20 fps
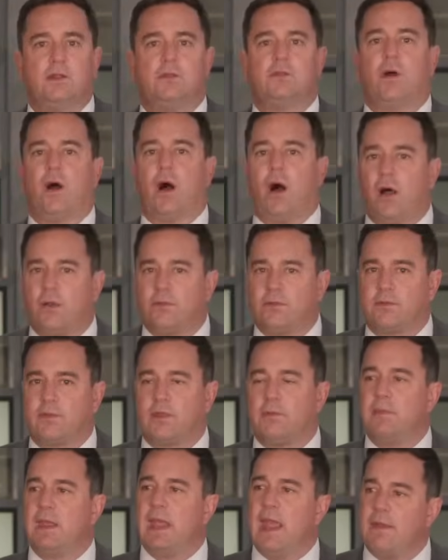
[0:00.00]
to ask
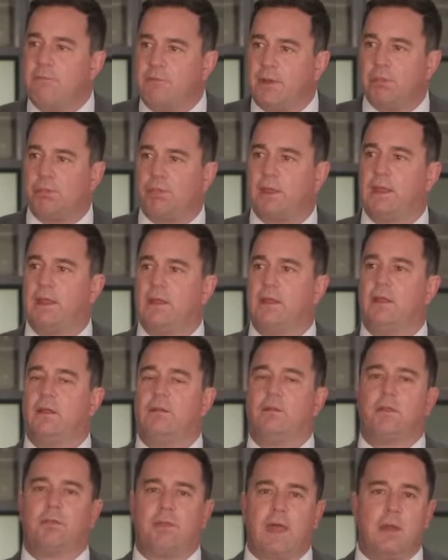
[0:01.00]
them everything
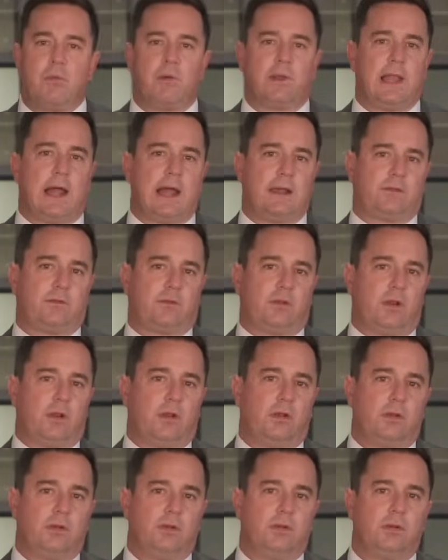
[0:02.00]
that they would like to know.